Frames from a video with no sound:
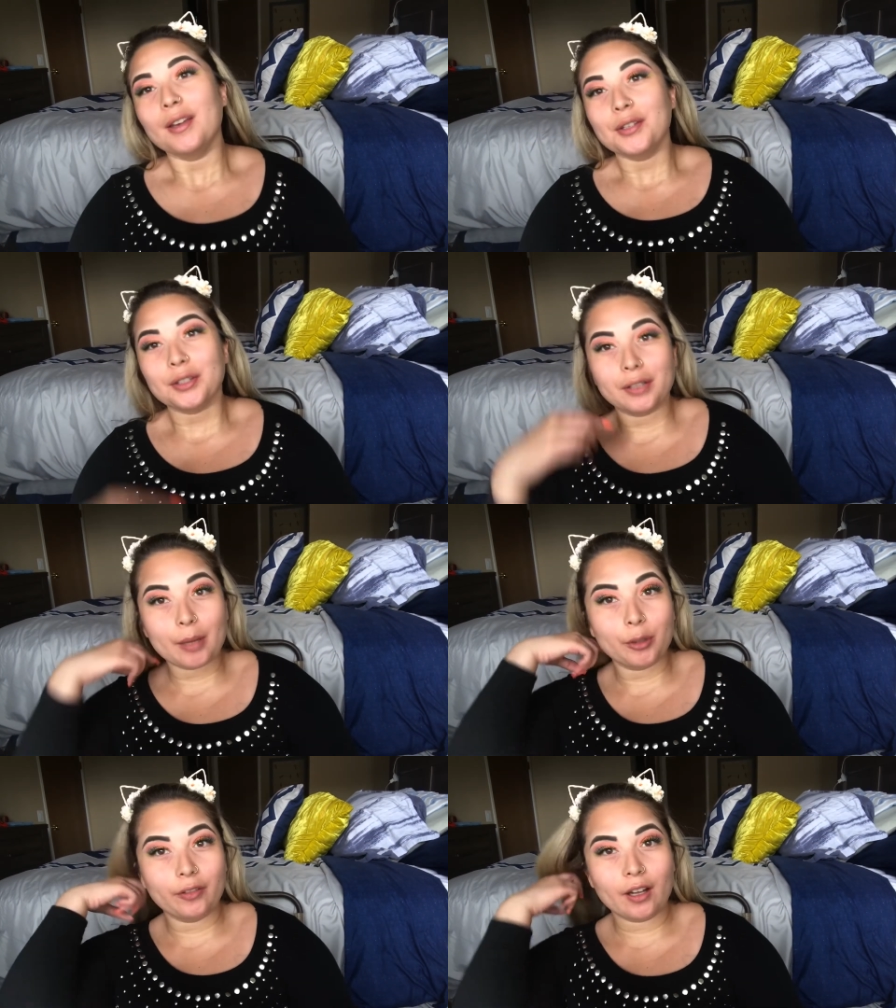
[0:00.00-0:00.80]
So now
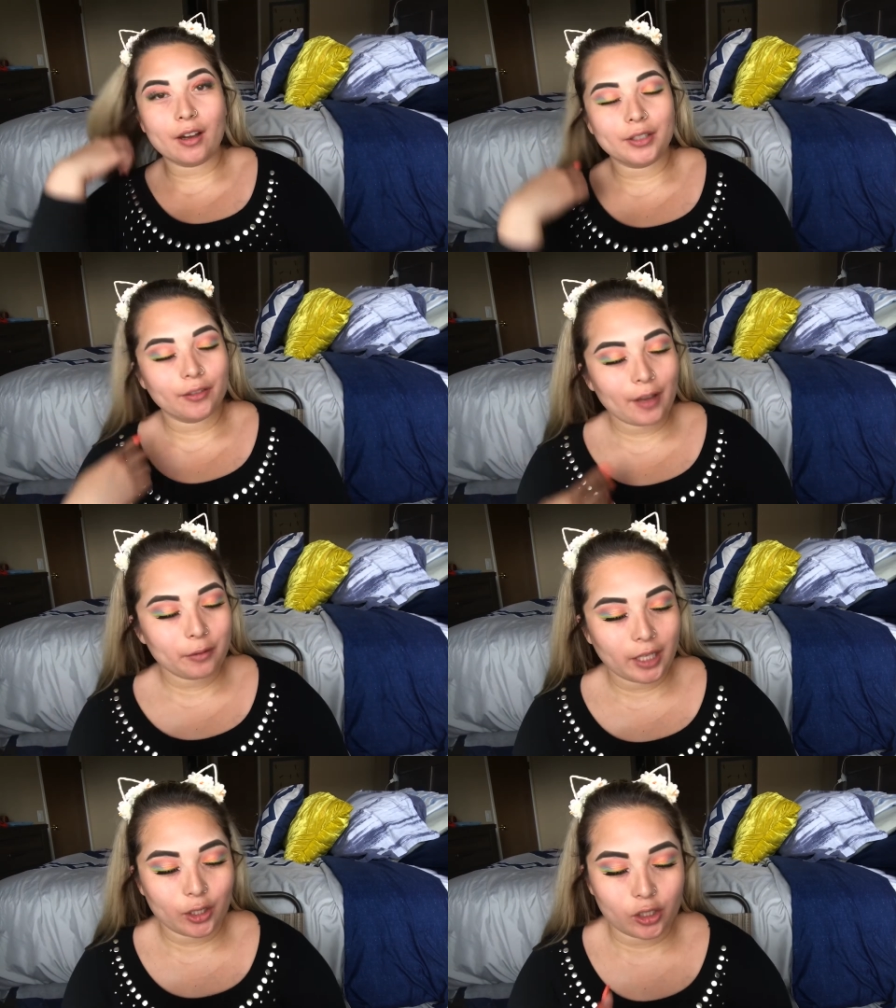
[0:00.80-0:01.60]
moving on to
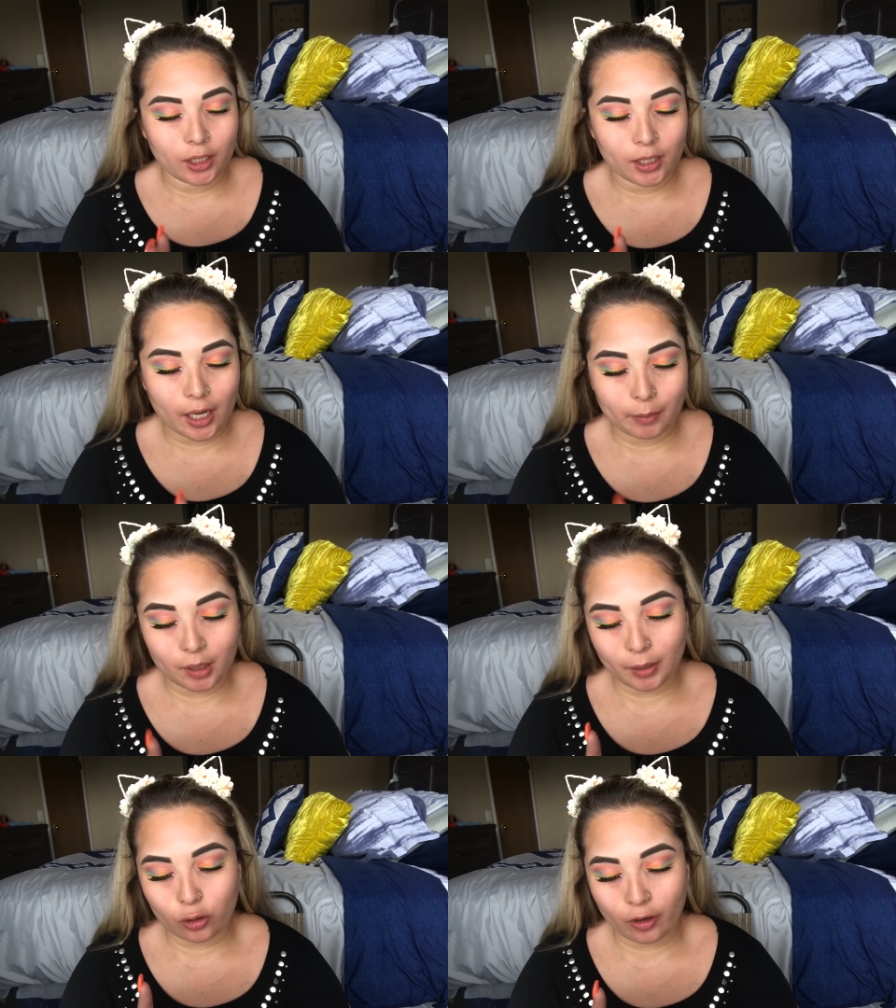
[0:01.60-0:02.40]
foundation. I'm going
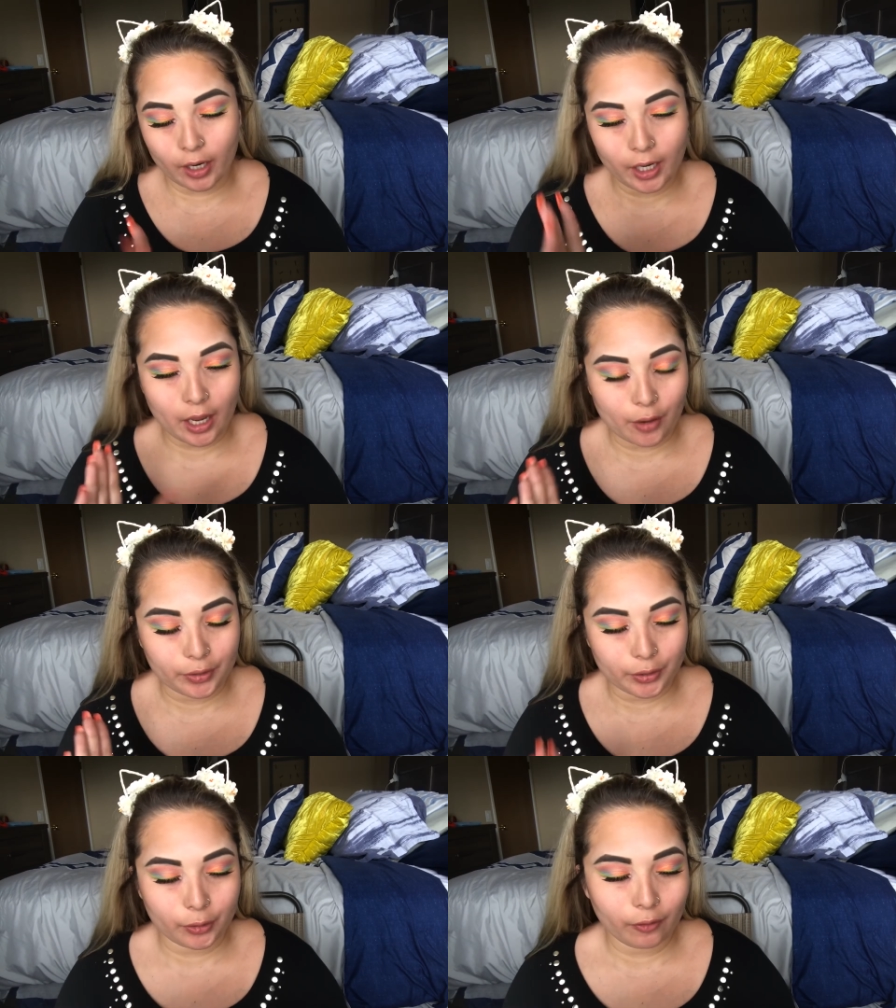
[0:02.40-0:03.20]
to be trying out
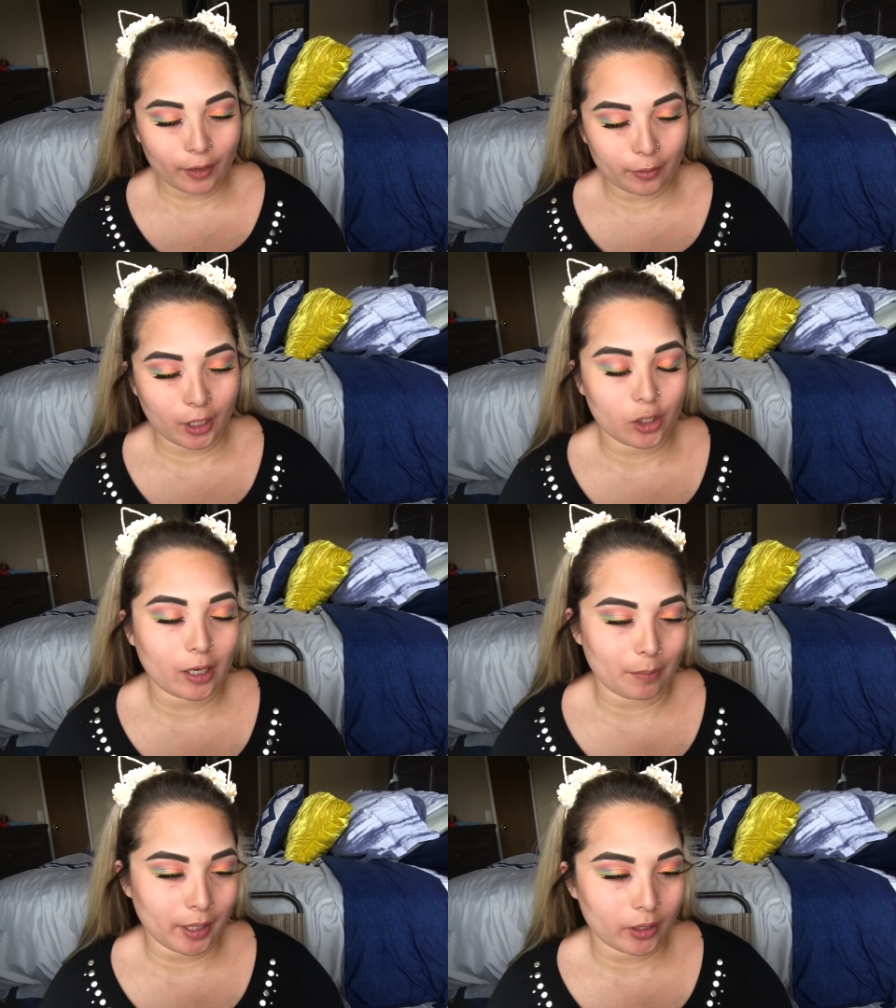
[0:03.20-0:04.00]
this new foundation
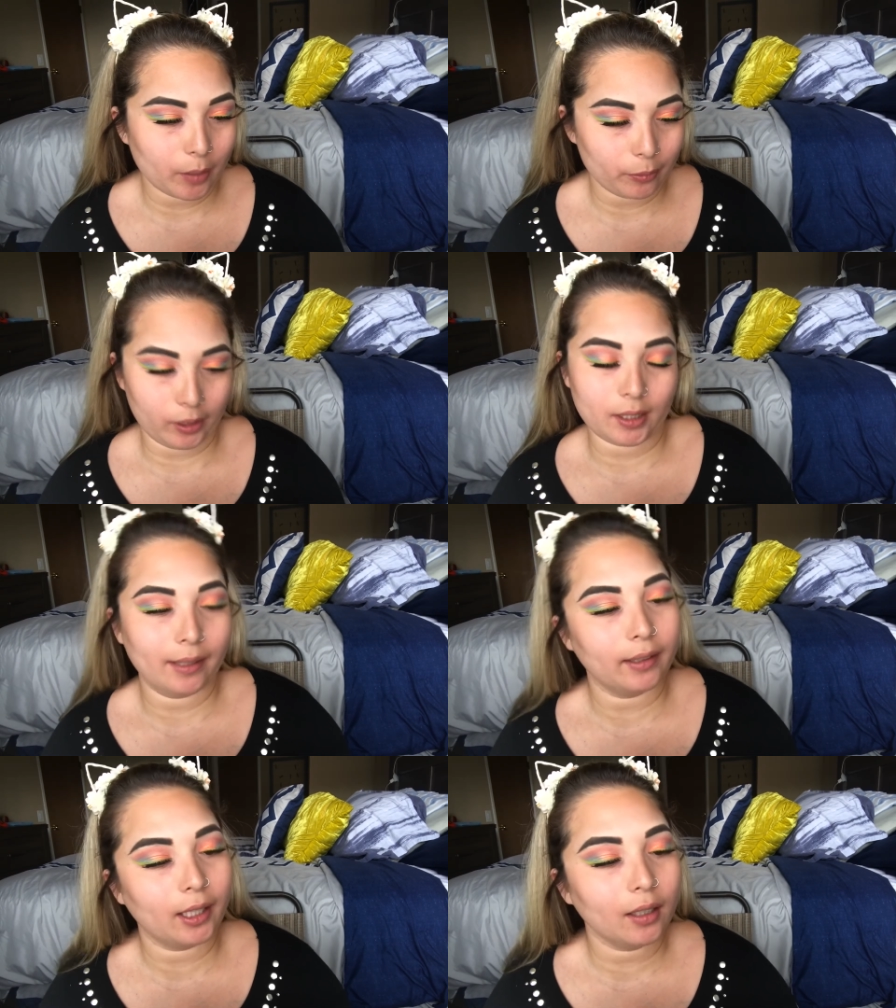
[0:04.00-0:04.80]
I picked up
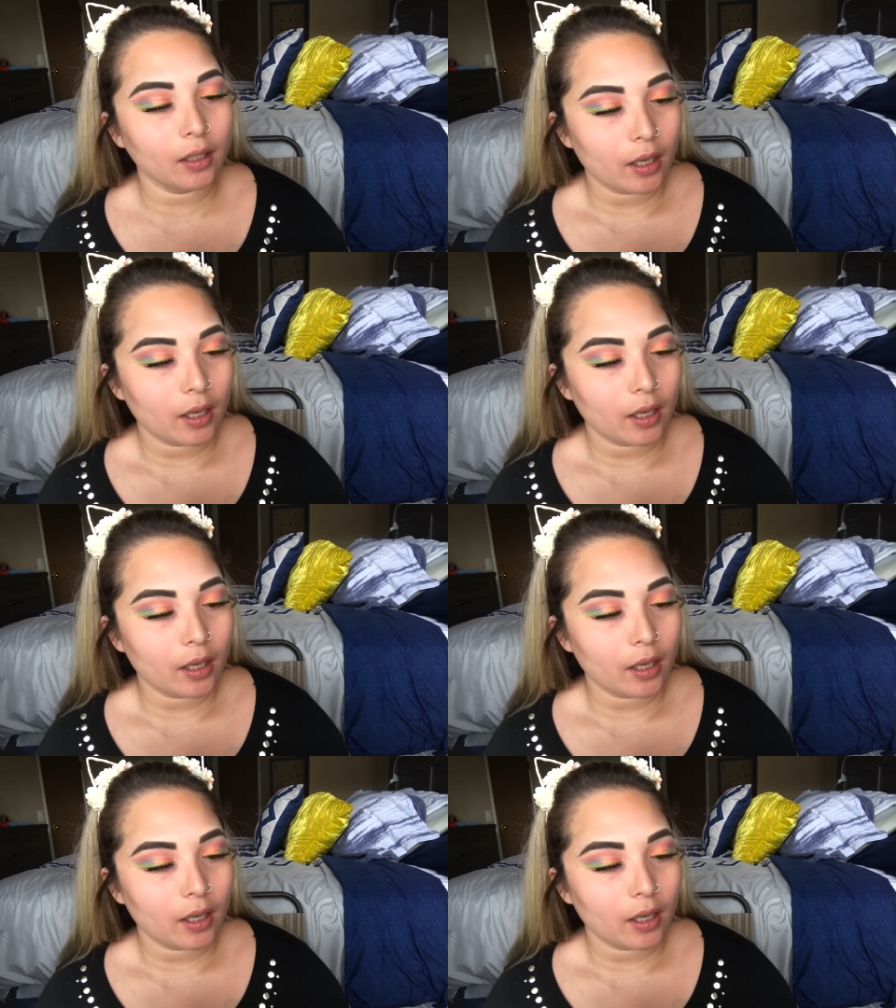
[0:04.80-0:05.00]
recently.